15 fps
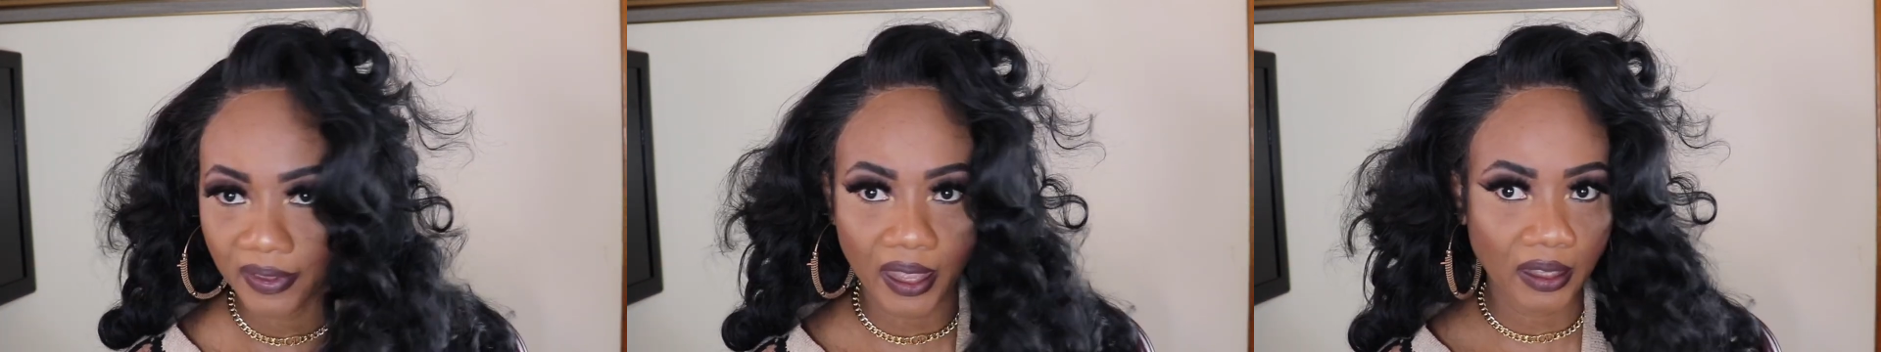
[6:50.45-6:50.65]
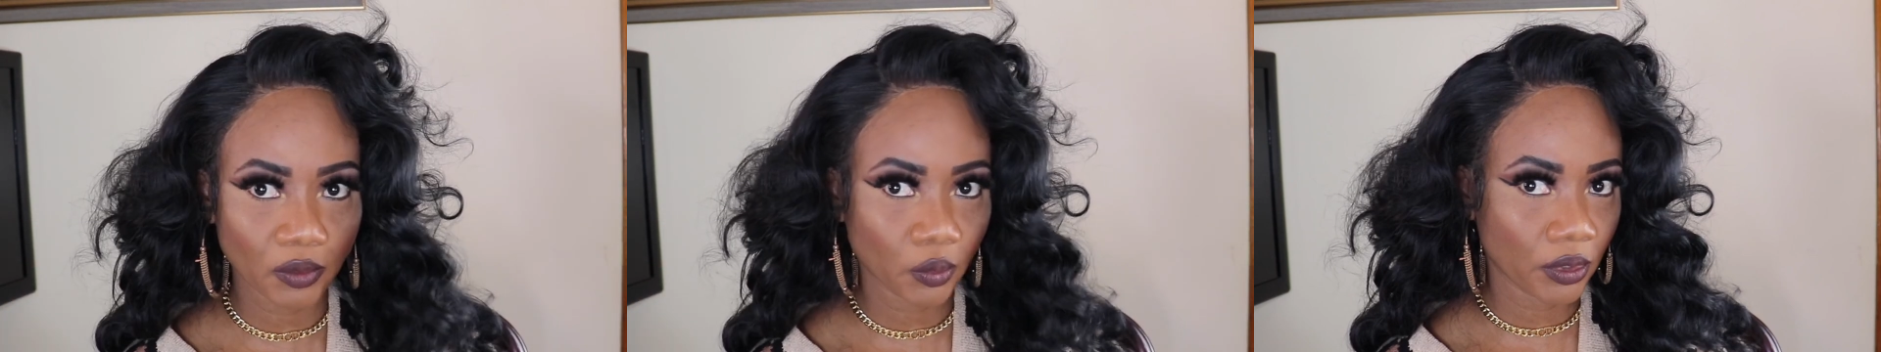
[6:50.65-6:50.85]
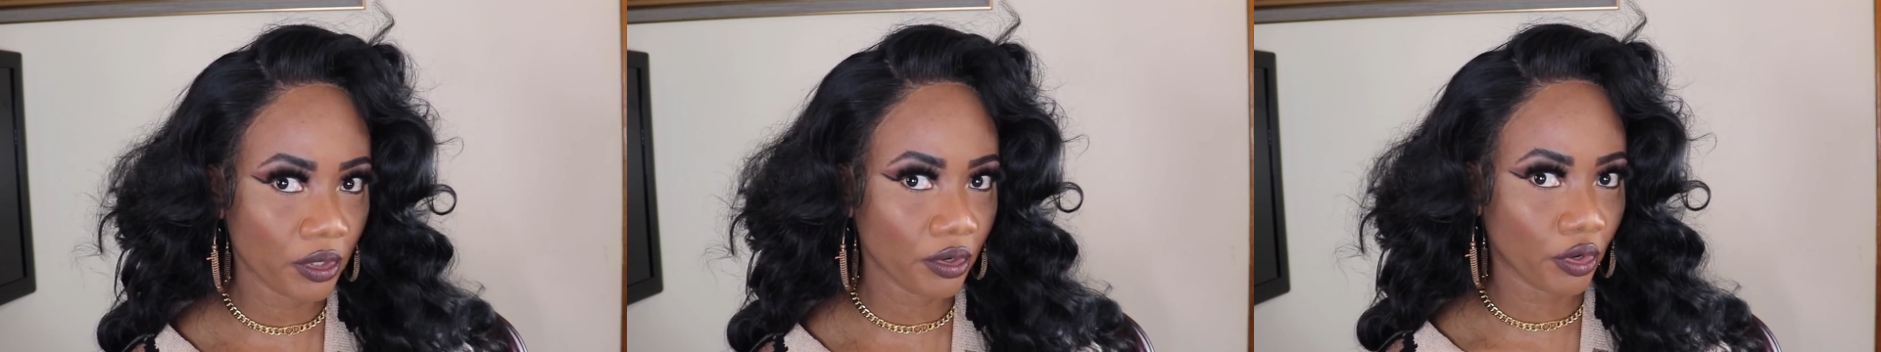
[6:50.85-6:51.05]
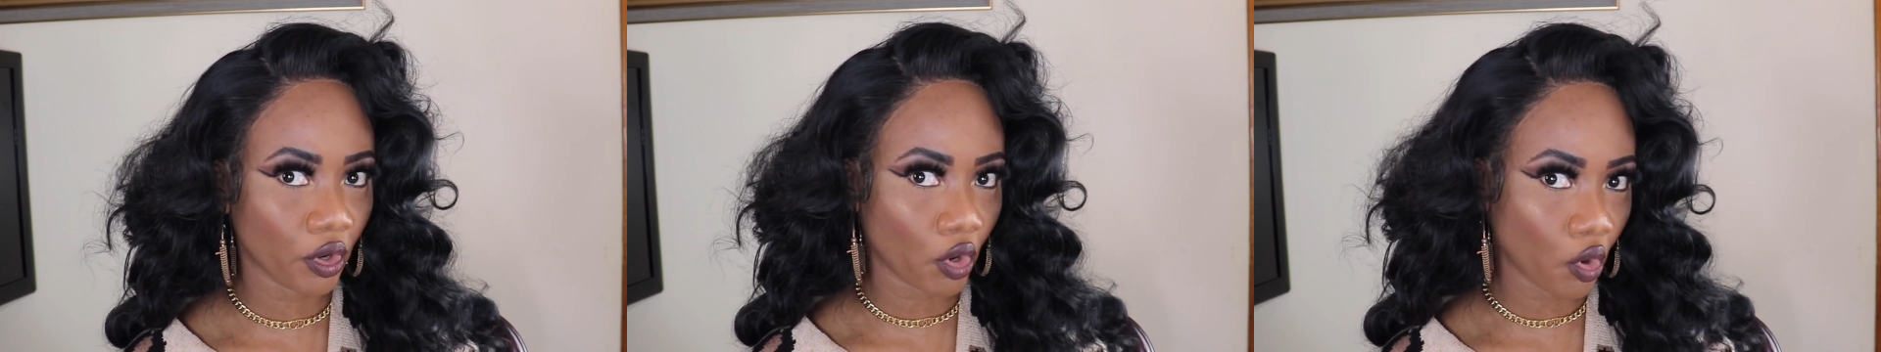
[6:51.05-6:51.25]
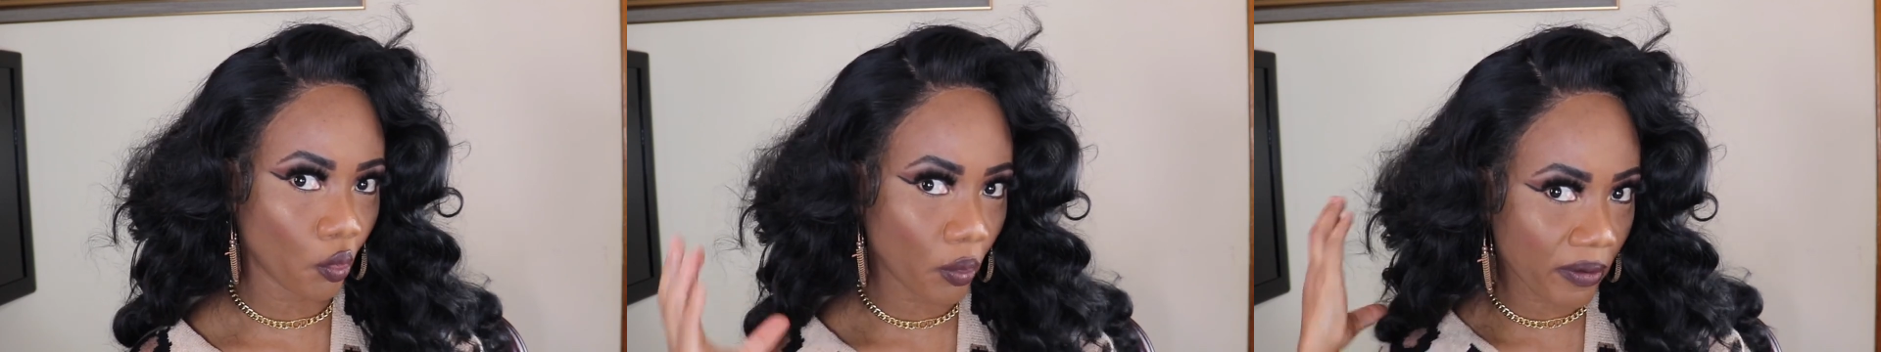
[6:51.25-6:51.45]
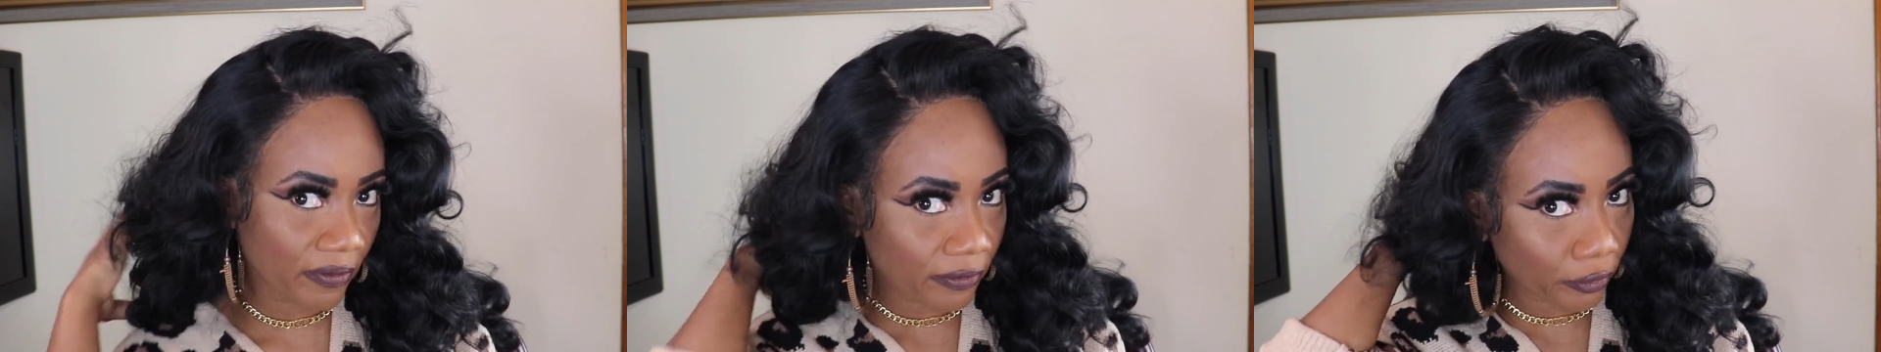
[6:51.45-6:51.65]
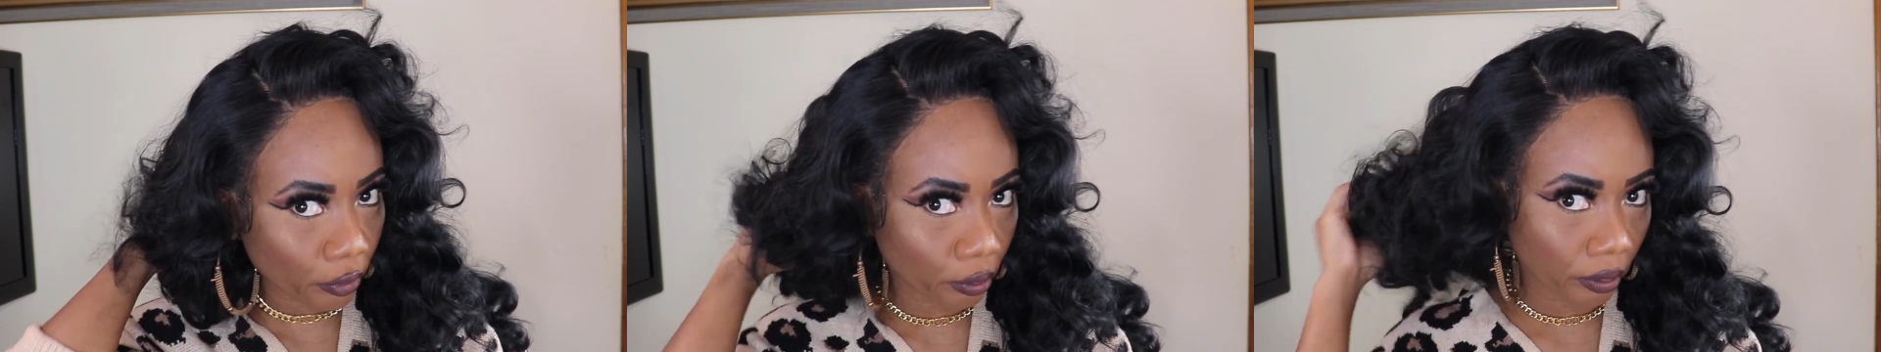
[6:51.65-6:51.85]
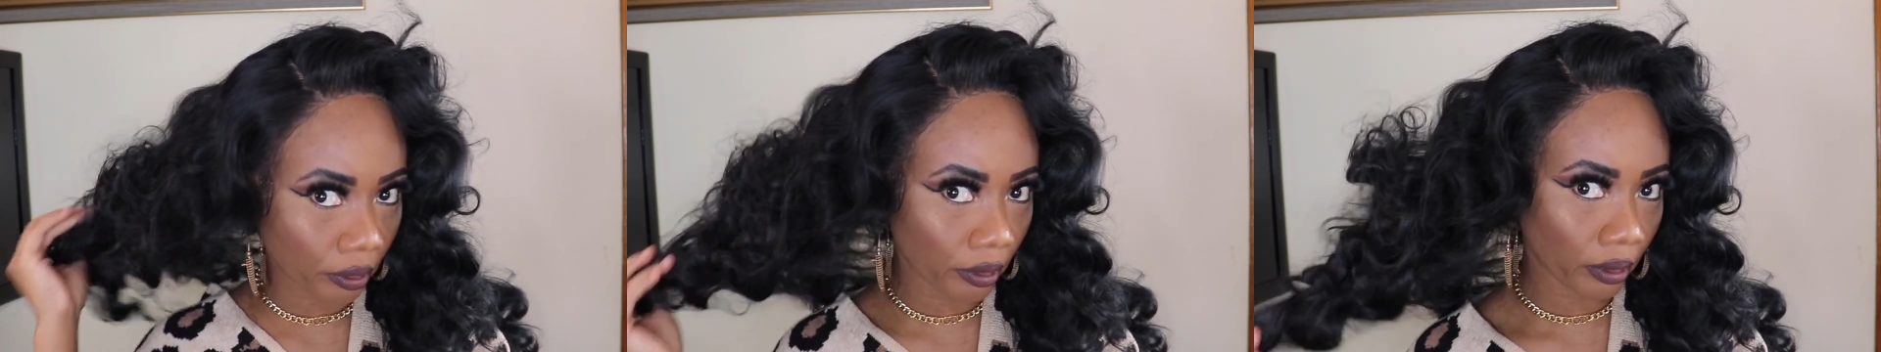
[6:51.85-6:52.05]
that's what you're going
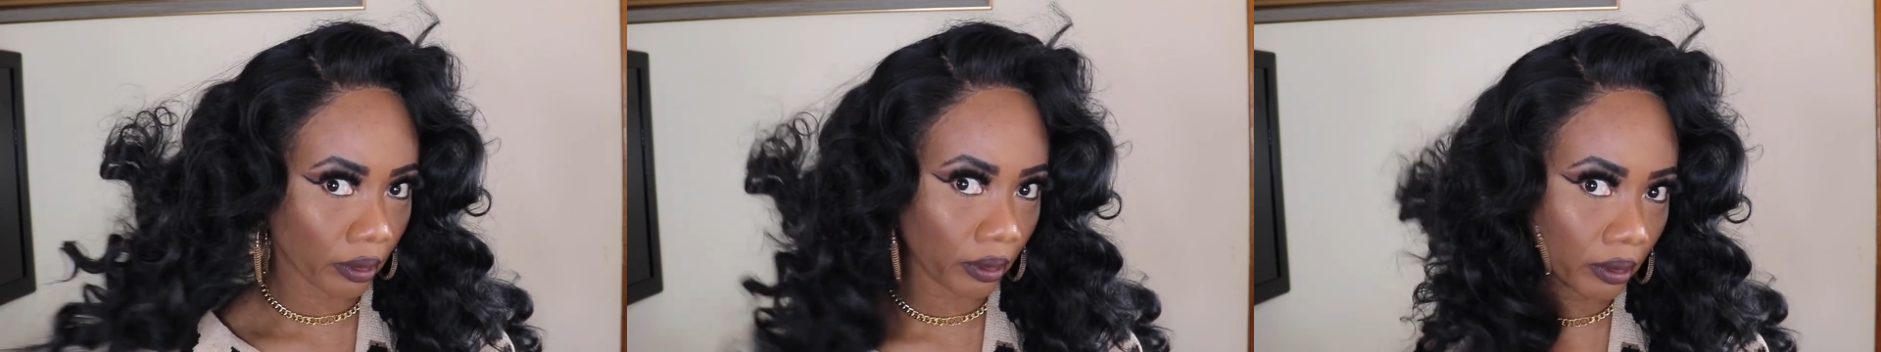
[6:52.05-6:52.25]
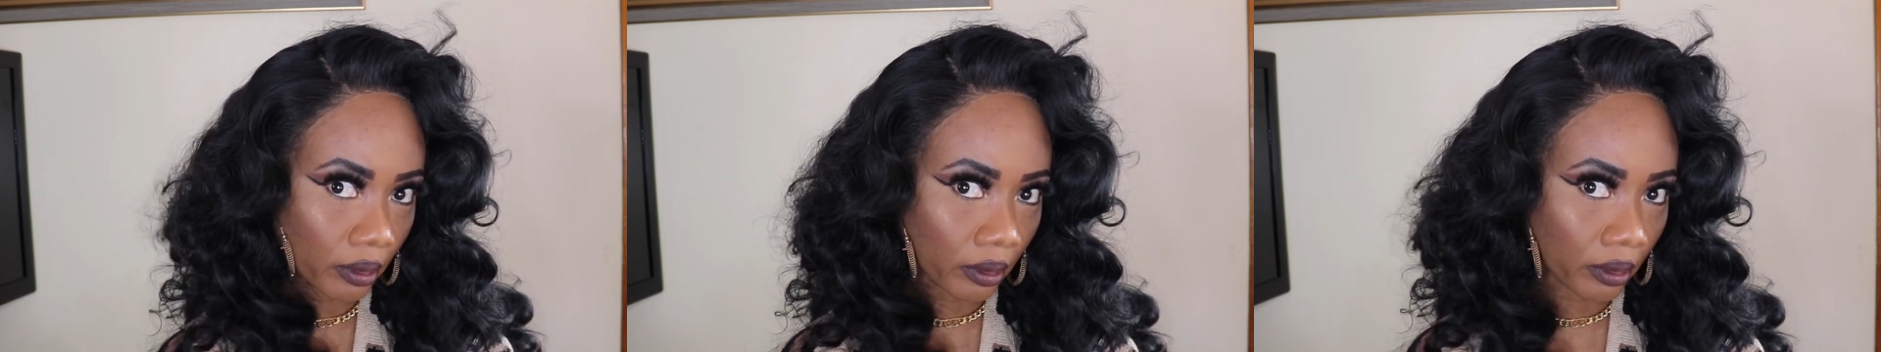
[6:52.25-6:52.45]
for.